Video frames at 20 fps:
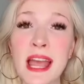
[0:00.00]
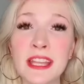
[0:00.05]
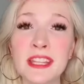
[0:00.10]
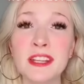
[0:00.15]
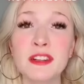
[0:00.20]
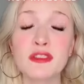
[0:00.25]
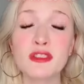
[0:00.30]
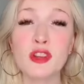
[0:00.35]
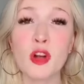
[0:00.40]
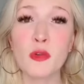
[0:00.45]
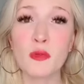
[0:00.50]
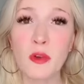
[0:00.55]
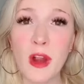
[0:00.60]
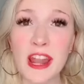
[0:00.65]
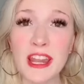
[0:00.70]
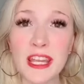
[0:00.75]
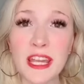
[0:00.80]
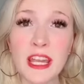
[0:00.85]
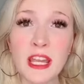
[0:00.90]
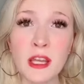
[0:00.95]
years
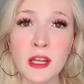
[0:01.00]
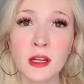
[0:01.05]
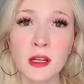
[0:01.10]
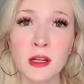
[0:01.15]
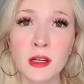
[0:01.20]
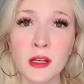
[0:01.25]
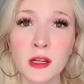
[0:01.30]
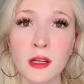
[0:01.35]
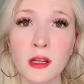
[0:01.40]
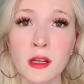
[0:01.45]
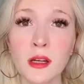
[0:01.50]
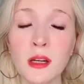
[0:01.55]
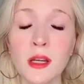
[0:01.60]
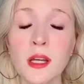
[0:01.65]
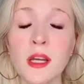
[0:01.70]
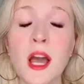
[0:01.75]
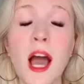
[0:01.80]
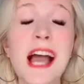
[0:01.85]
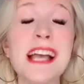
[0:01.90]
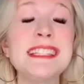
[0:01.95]
already?
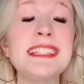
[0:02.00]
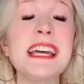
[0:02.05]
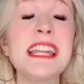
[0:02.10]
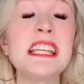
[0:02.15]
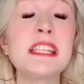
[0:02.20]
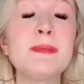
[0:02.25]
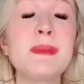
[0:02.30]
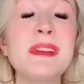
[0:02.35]
I said it's been